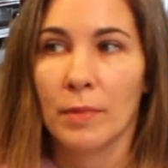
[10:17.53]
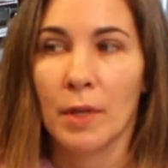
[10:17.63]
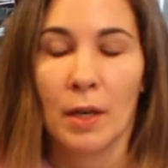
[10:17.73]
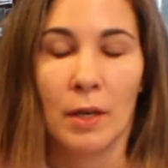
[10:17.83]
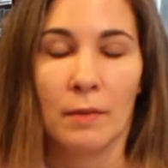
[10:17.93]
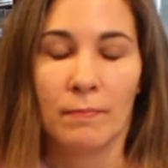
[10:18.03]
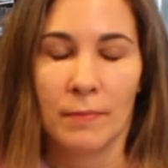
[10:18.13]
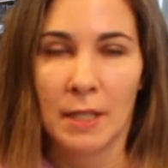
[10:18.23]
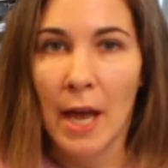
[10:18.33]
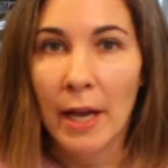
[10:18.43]
the
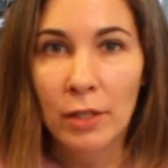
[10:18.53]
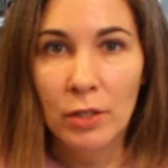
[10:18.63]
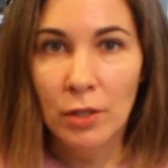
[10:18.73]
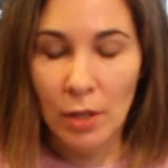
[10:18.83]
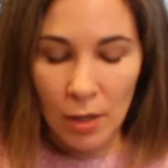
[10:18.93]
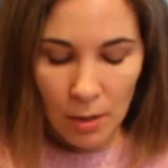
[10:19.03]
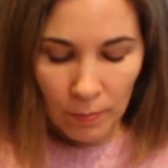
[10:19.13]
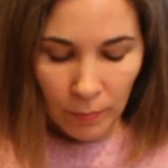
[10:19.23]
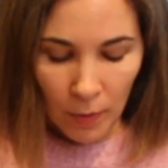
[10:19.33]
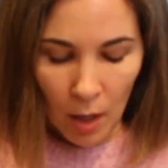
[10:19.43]
texture,
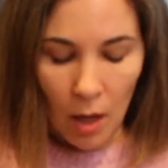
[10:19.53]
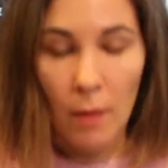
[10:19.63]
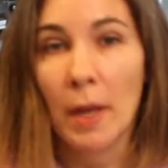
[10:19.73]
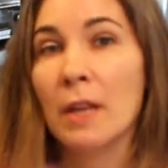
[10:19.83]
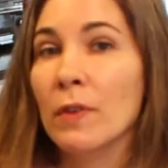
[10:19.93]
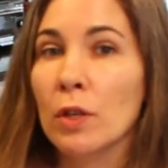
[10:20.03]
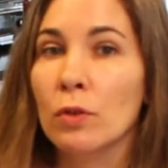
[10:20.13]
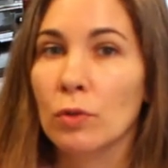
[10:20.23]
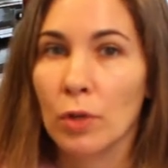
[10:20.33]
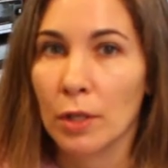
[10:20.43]
and even the
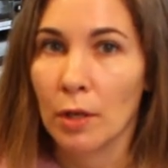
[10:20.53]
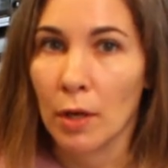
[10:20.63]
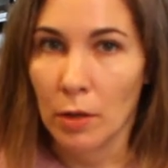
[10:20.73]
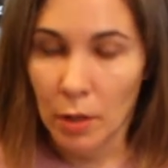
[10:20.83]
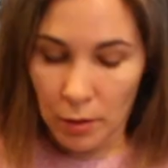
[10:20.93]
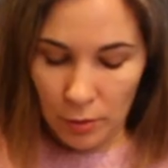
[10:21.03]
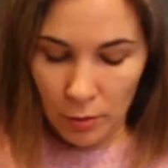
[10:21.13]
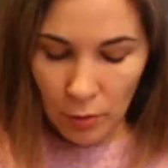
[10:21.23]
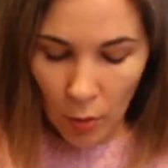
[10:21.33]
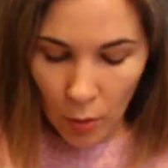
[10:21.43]
nutrition are
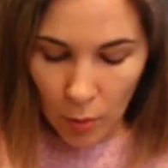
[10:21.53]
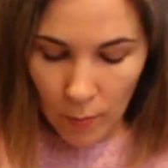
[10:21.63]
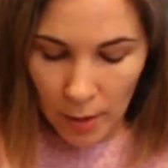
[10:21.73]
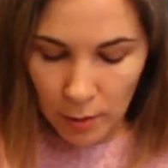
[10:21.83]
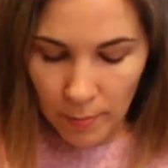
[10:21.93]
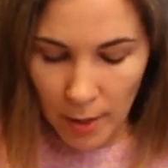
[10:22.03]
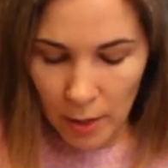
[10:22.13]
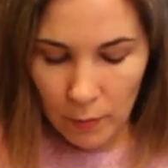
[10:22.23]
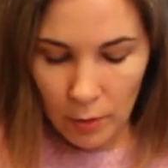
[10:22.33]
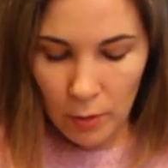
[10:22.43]
just so much
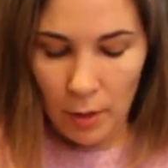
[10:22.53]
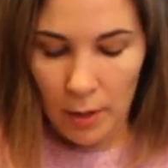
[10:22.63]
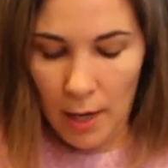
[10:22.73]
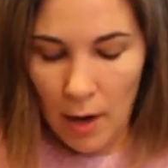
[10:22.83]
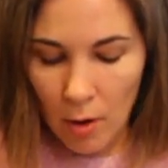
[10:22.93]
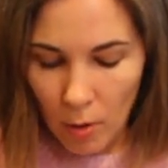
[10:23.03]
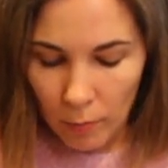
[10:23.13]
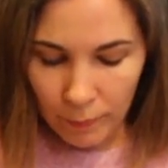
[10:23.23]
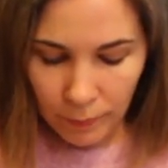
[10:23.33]
better when you cook it at home.